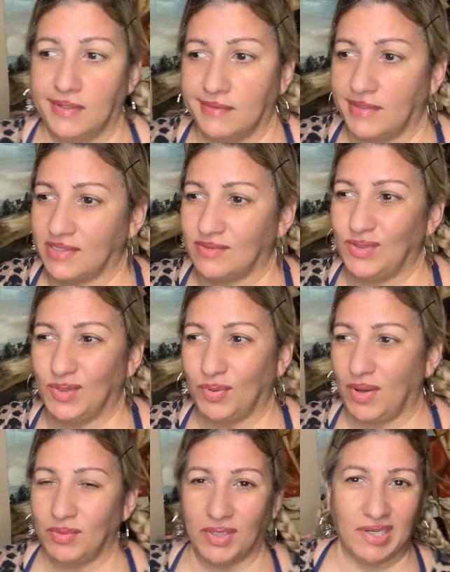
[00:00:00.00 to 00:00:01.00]
that's you're
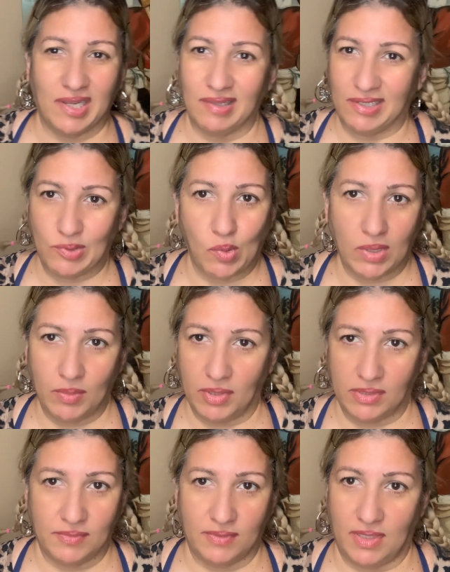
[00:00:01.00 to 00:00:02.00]
probably gonna get like $20
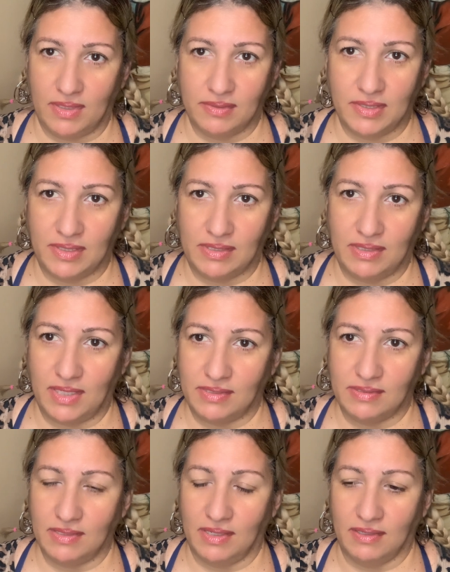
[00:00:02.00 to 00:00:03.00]
for that.
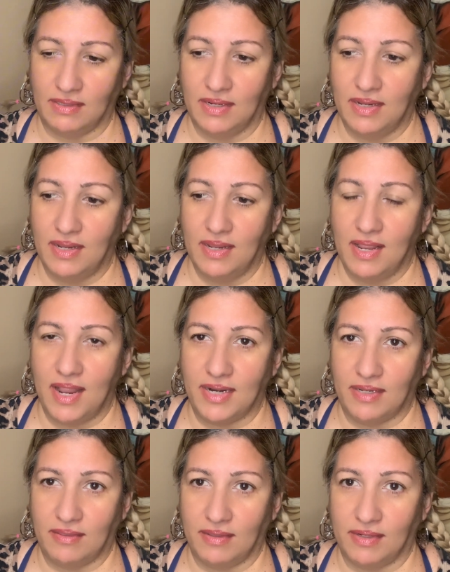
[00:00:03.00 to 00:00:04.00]
That's not
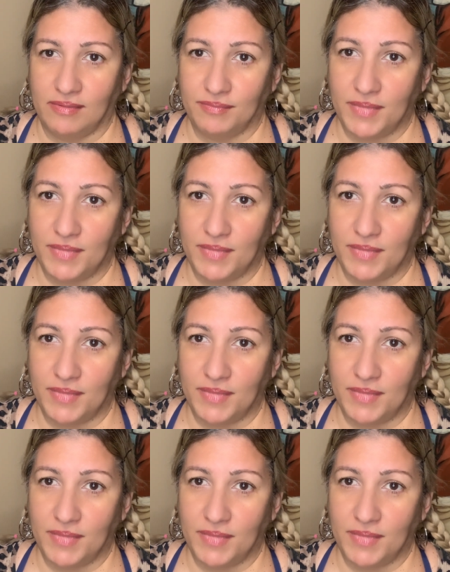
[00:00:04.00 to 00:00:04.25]
anything.